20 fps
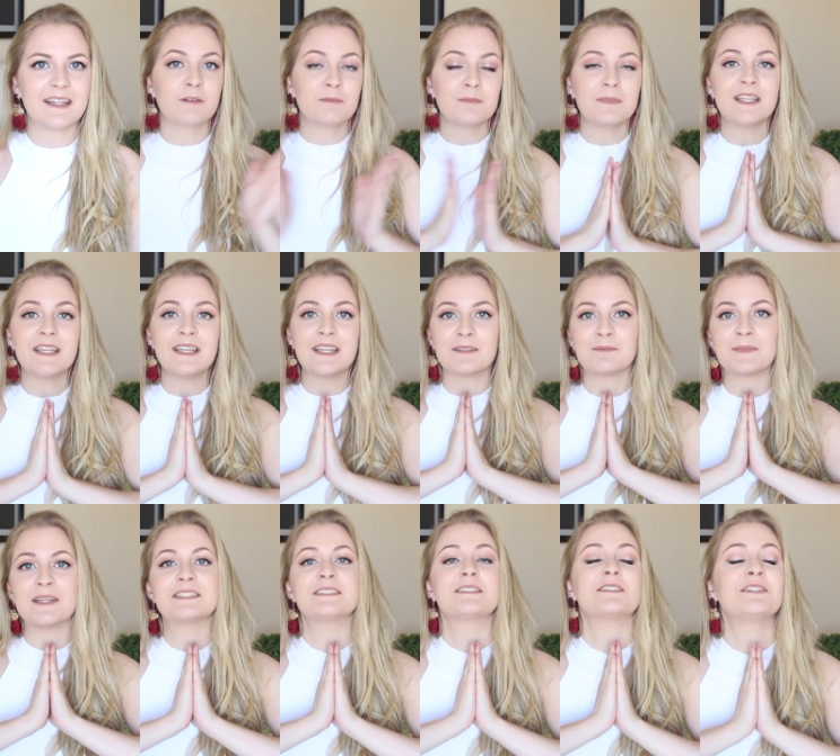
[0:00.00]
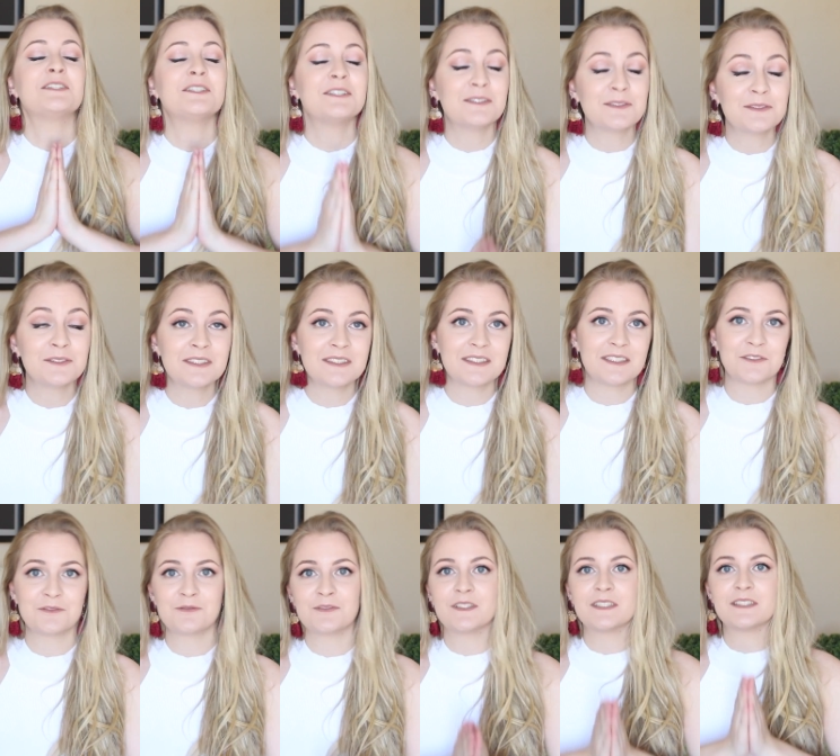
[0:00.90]
For me, it makes a huge
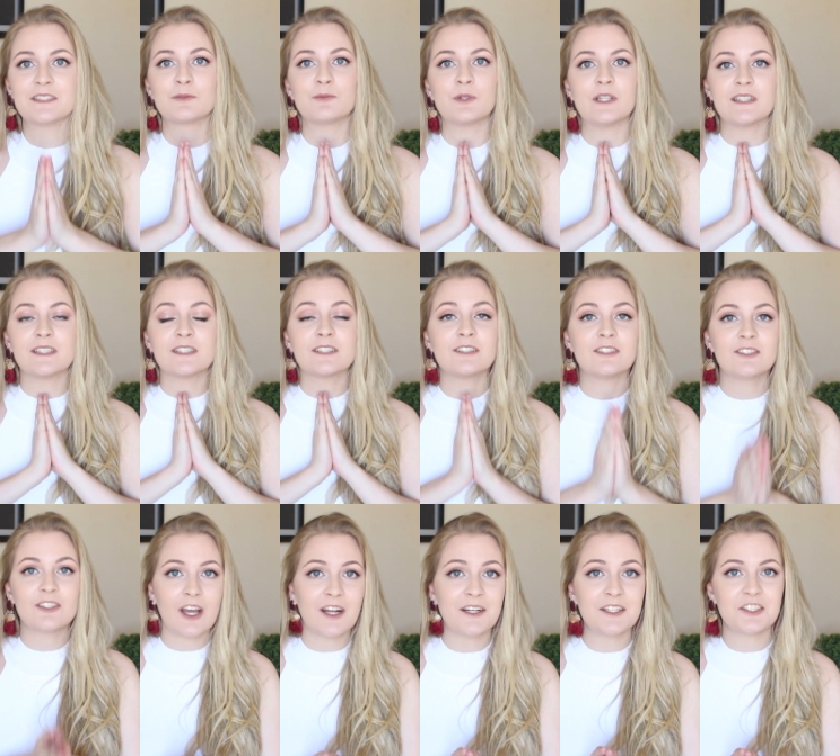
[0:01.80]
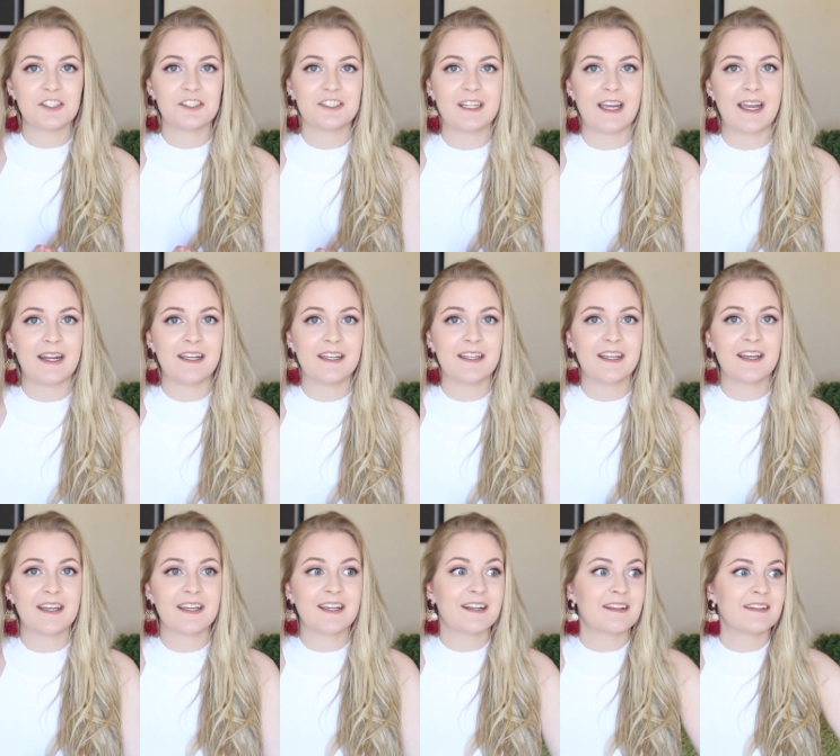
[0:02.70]
difference when the sun is shining.
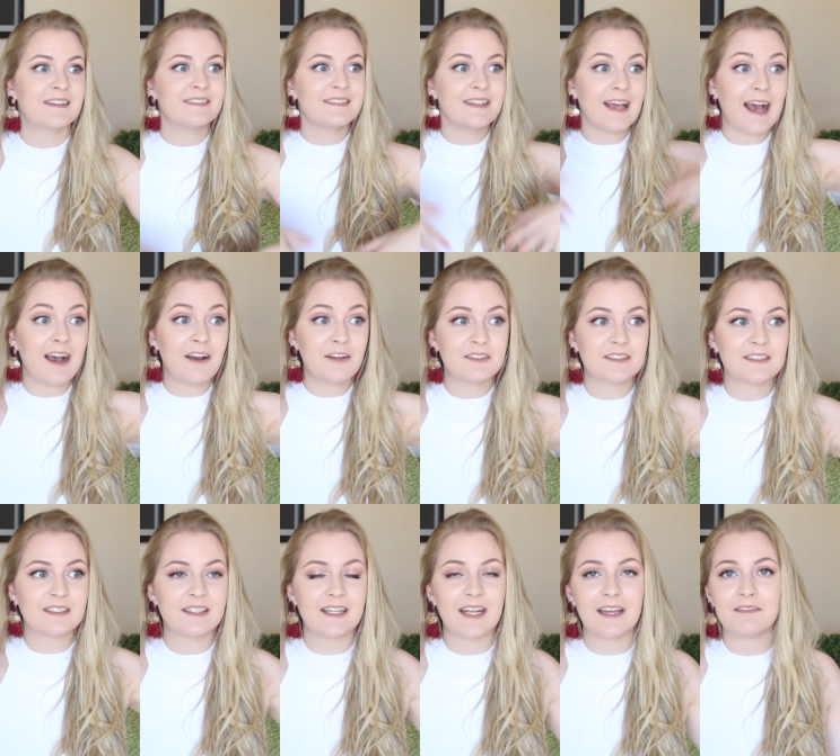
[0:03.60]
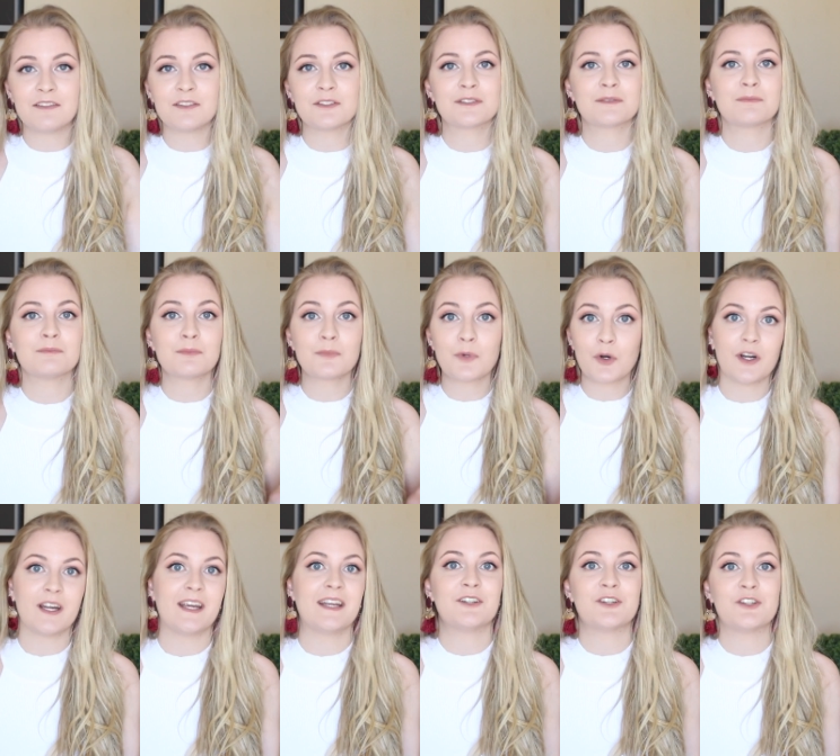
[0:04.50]
I get a thousand levels
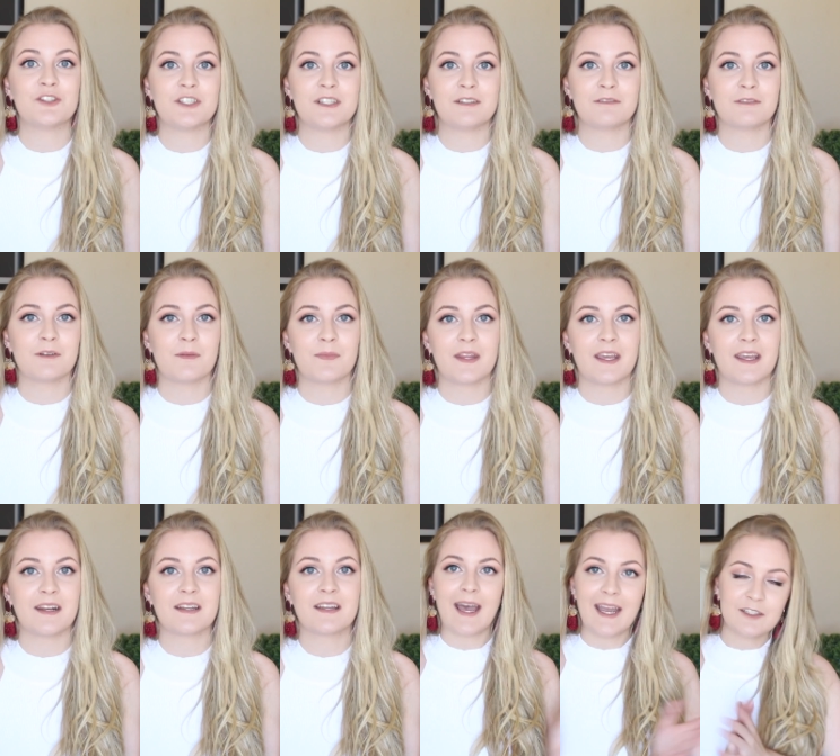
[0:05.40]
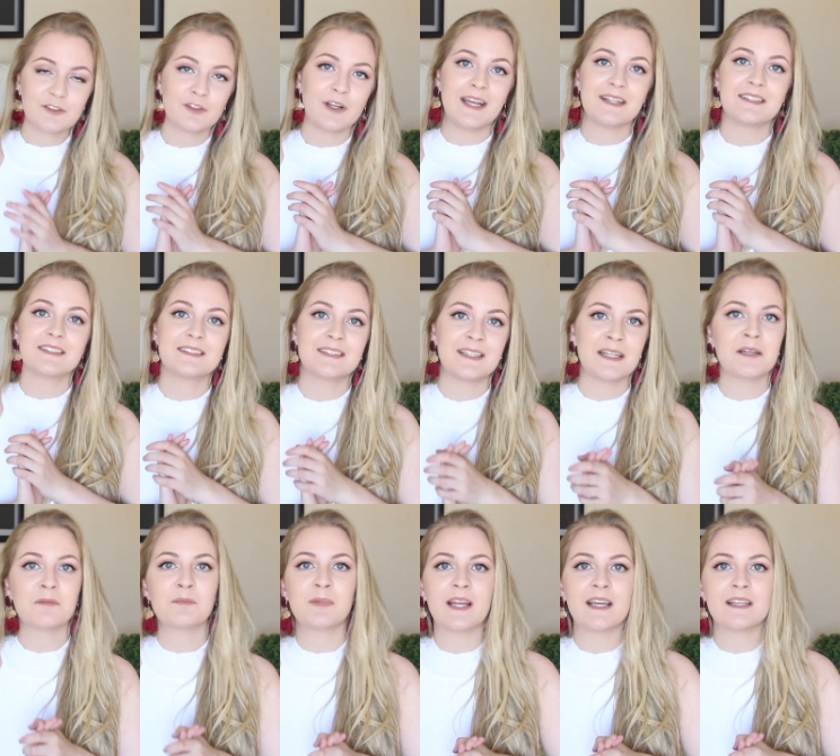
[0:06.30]
more energy from that. I try to
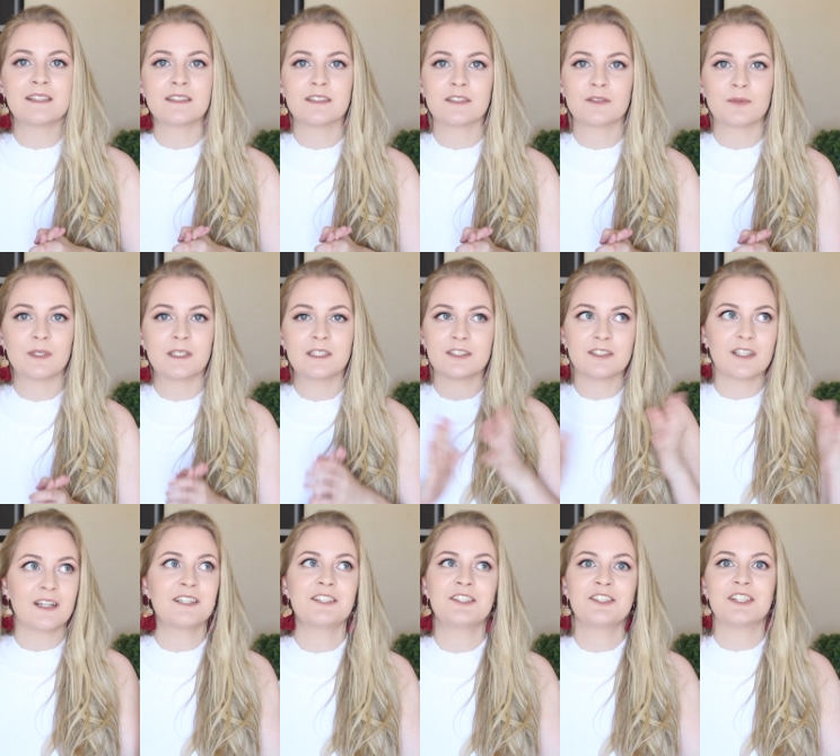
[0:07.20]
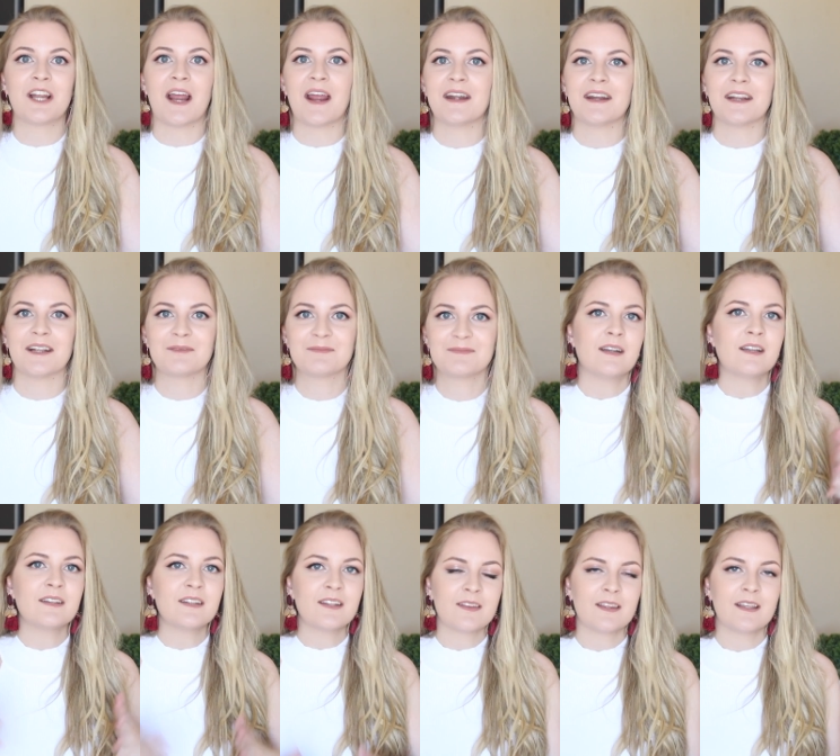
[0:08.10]
stay in places where the sun is shining.
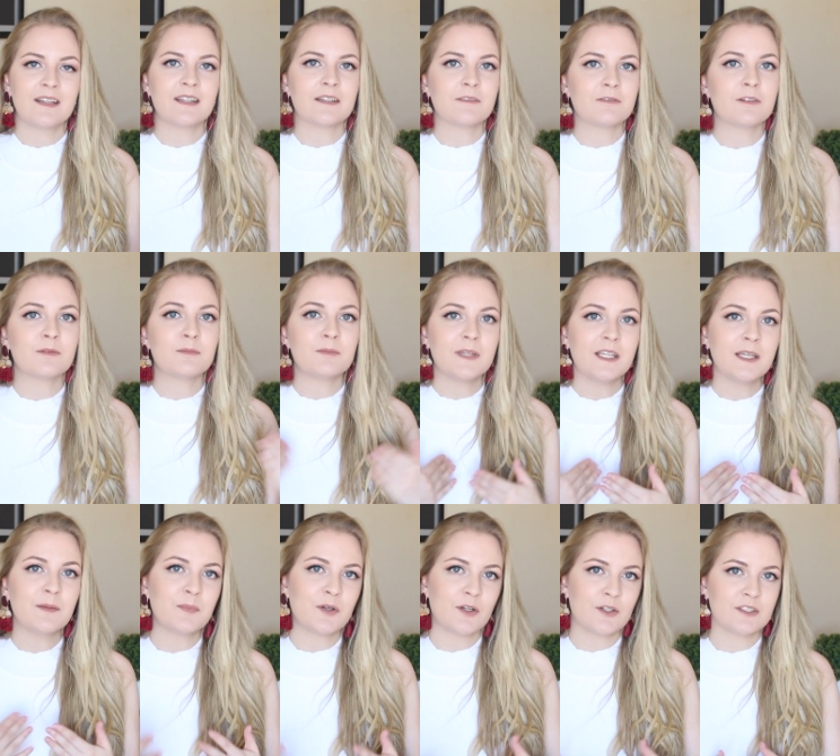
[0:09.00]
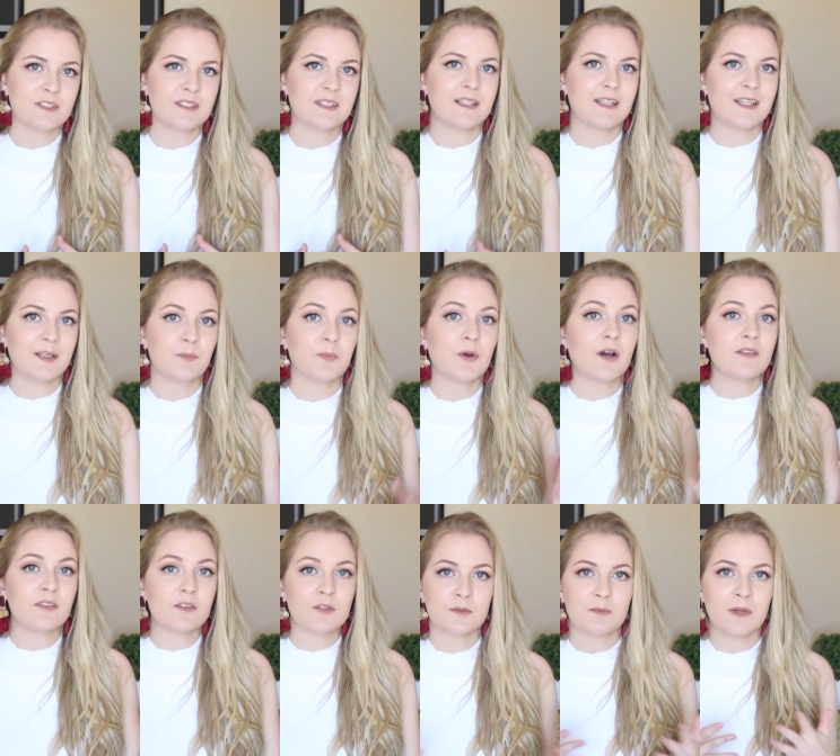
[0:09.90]
Another thing that for me personally
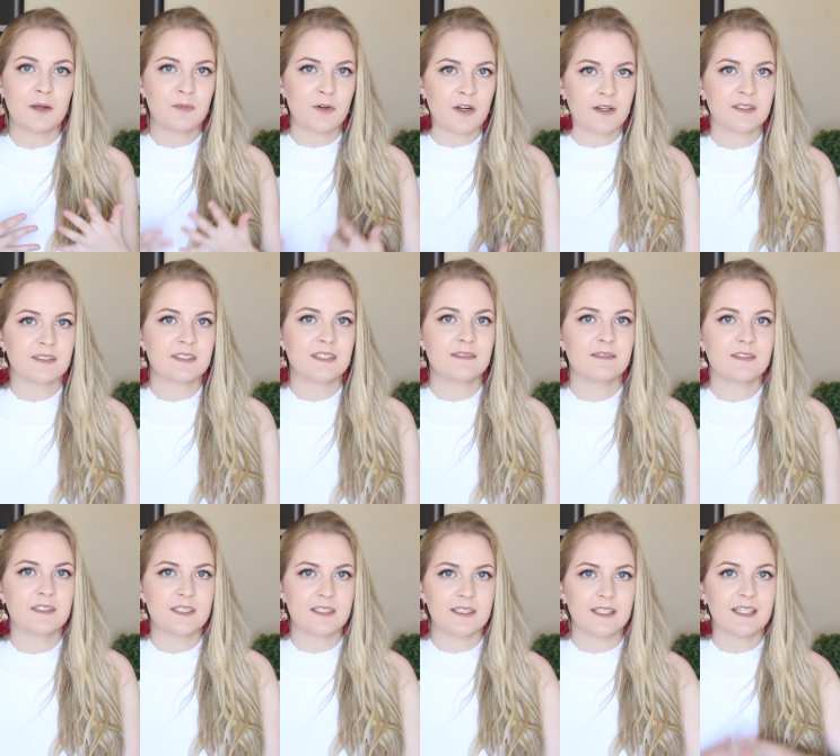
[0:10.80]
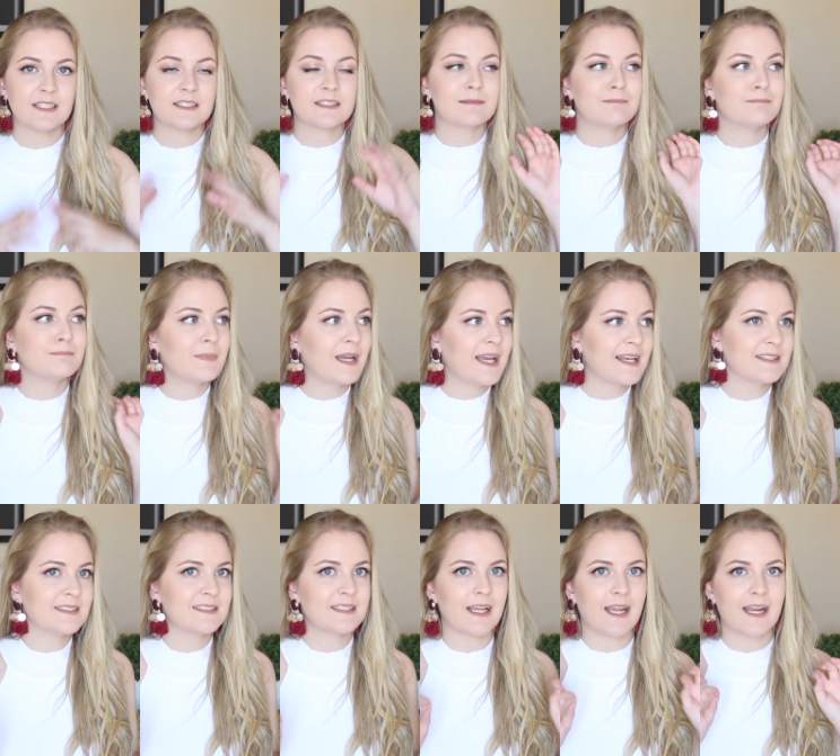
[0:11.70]
bothers my productivity is mess